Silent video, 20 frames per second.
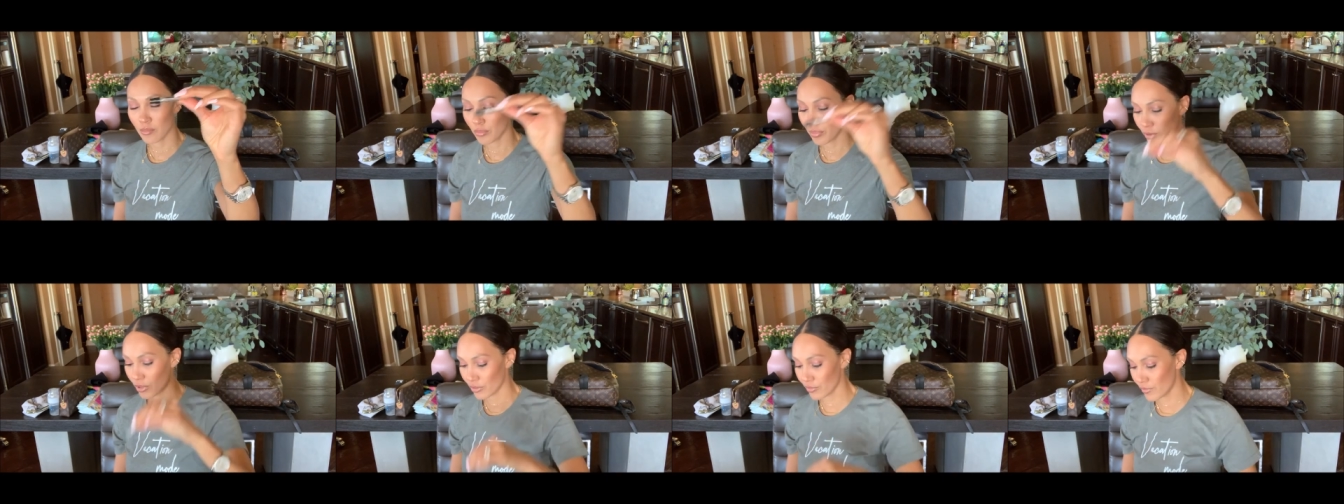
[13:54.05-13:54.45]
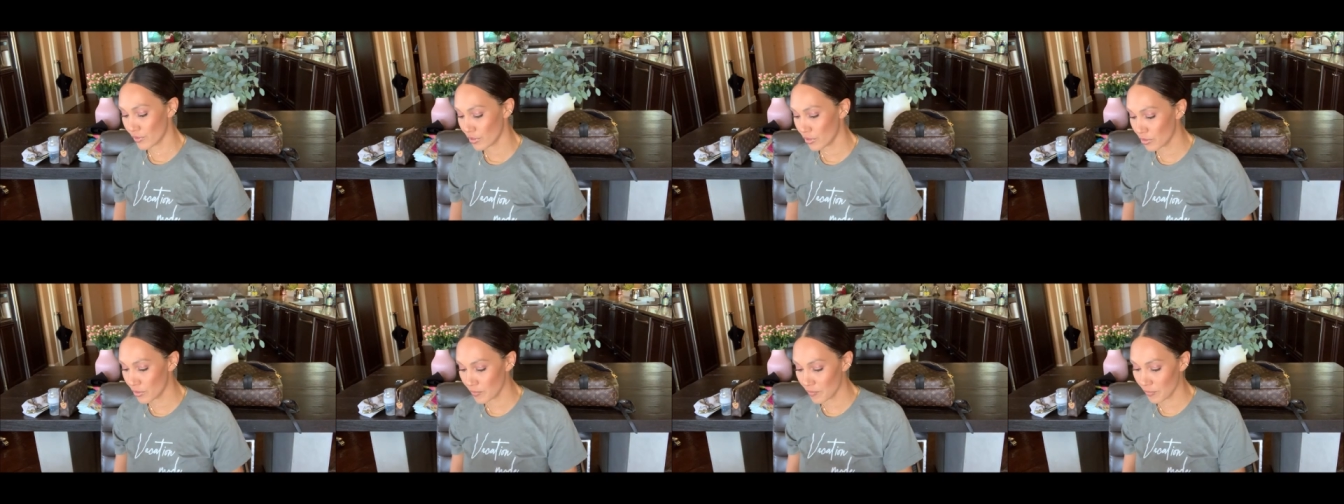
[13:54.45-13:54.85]

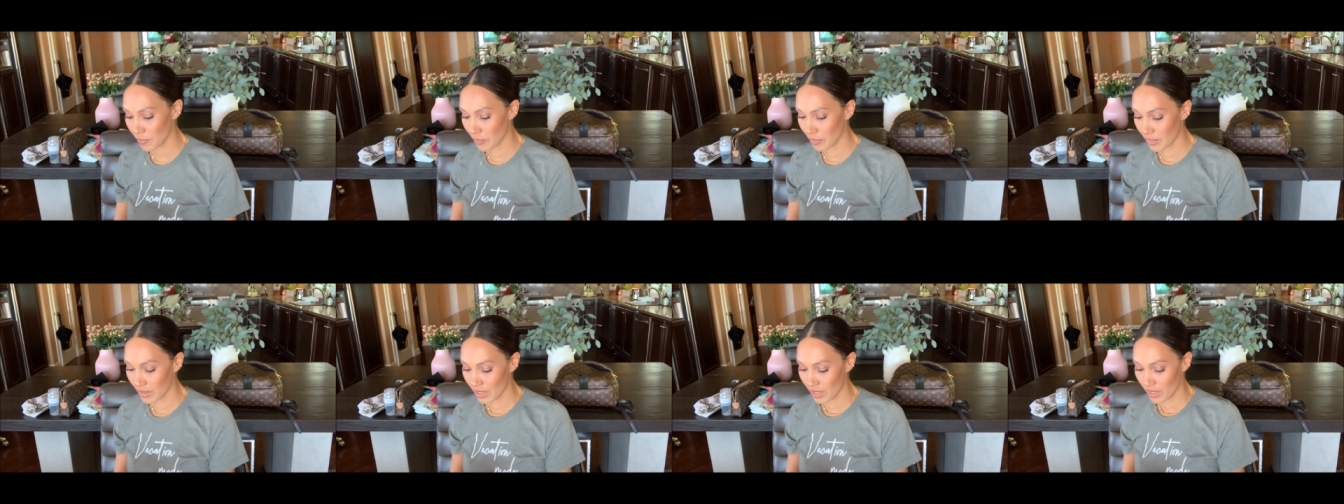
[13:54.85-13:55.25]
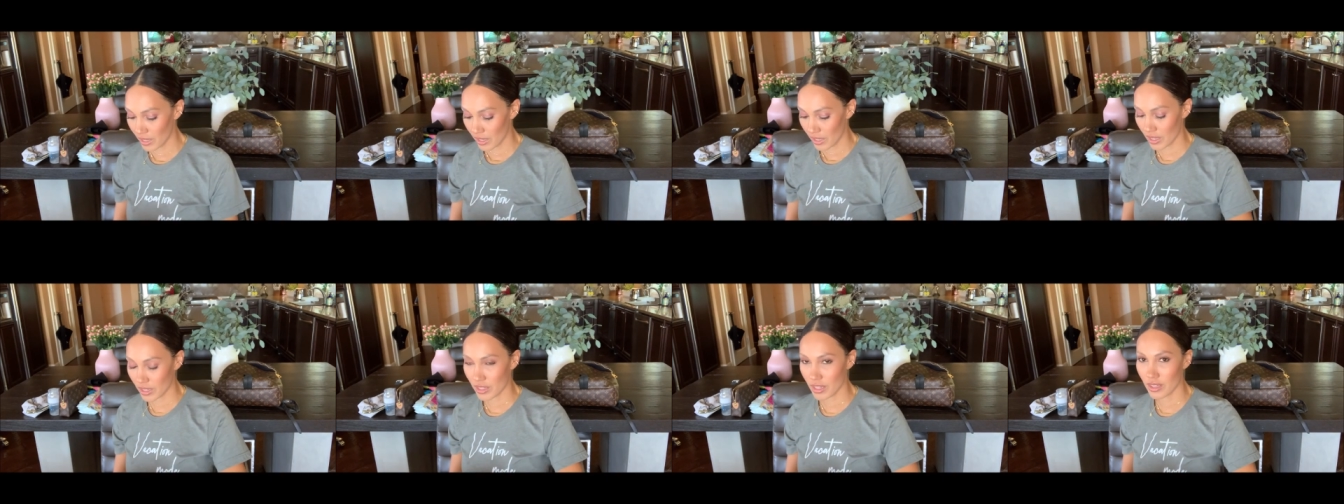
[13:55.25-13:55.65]
perfume,
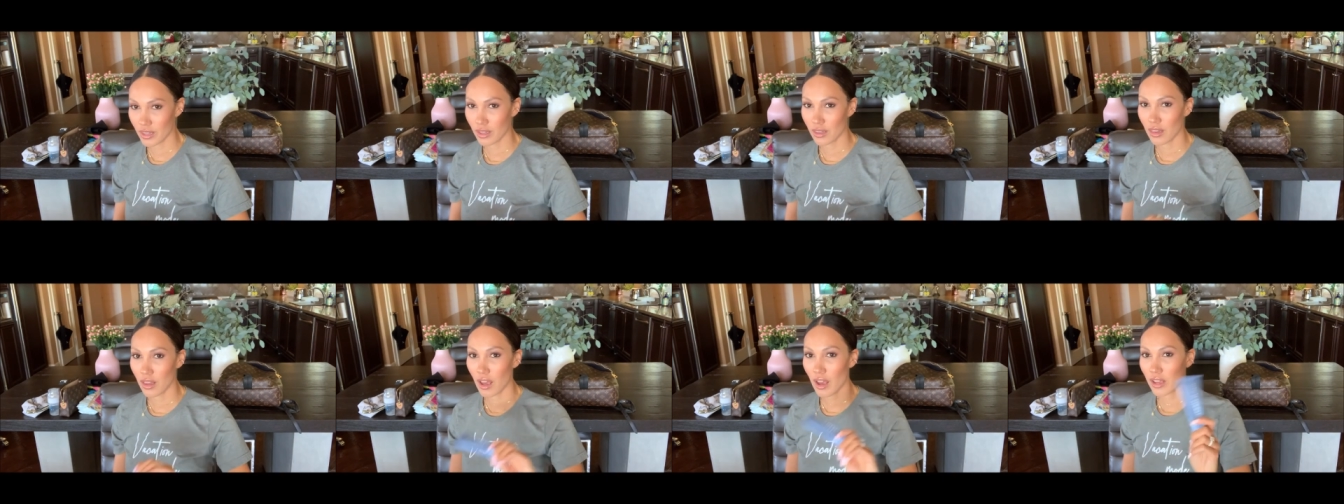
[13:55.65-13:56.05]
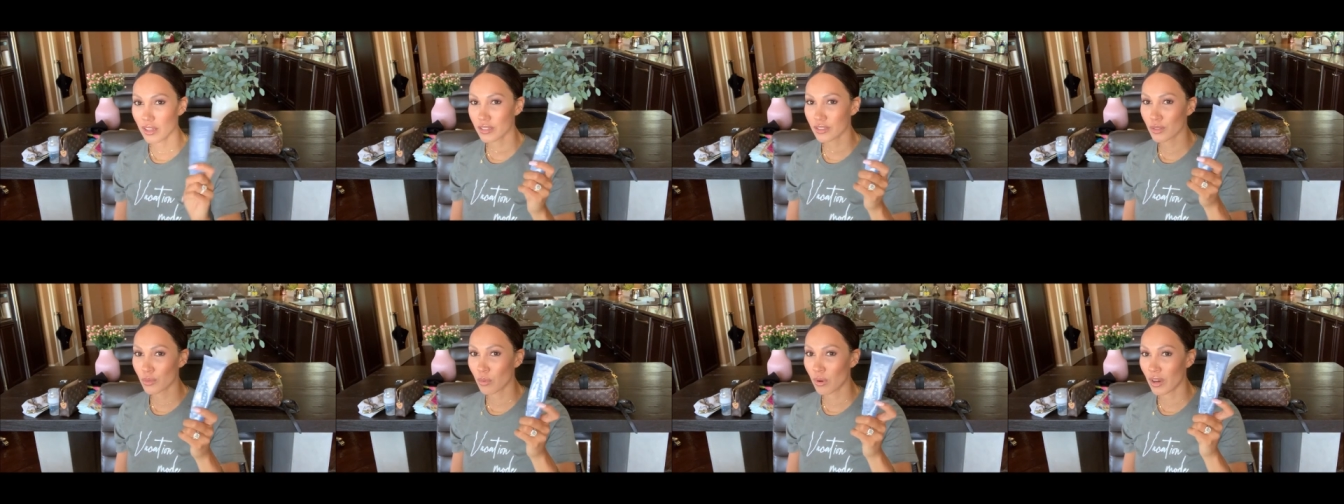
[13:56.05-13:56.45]
and then the
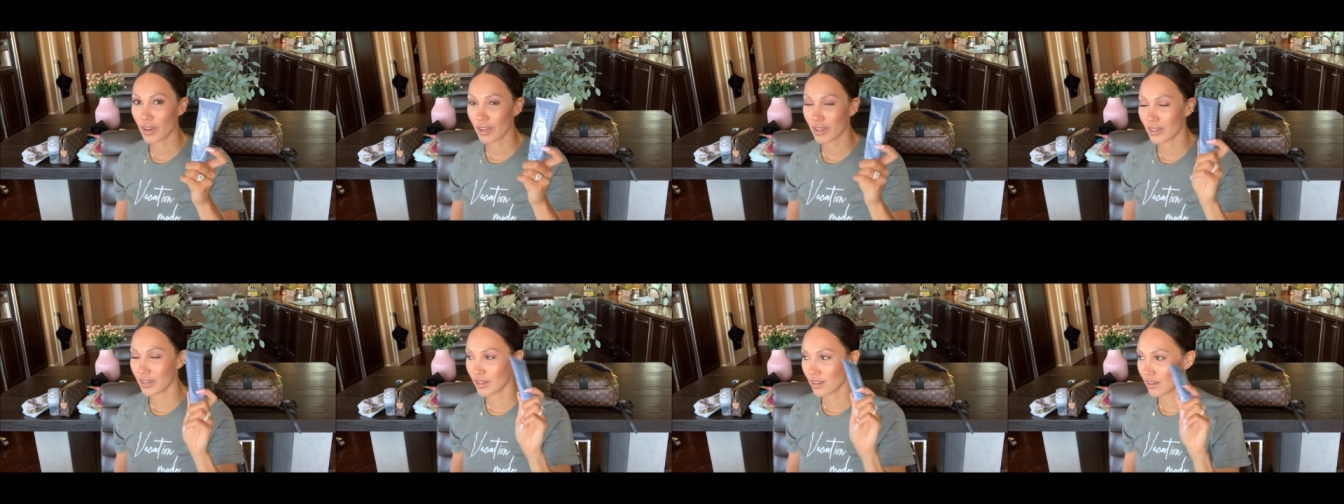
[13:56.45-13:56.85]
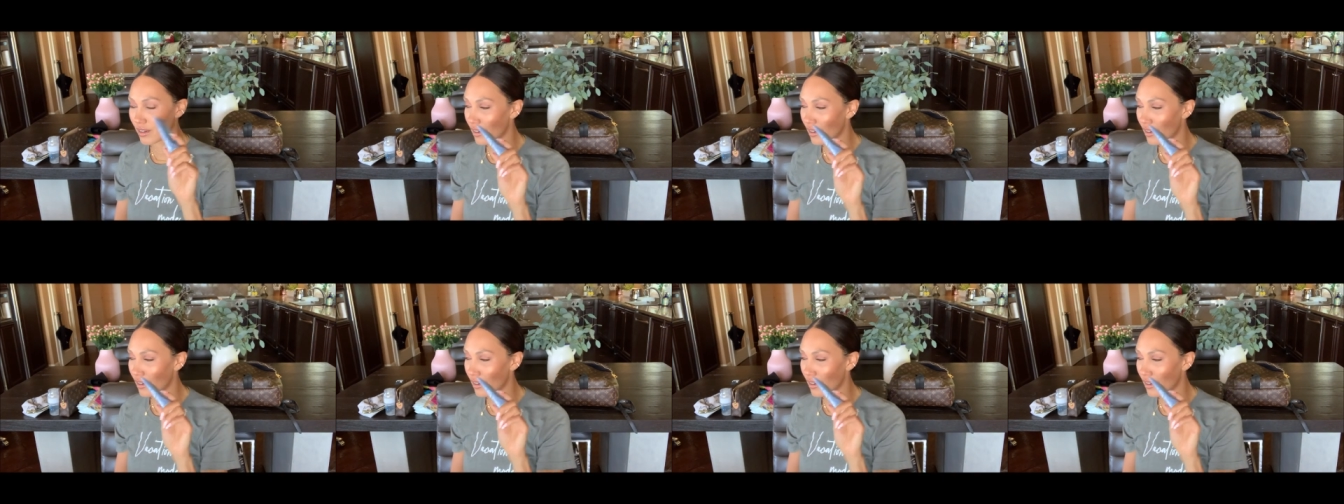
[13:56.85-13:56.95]
last one,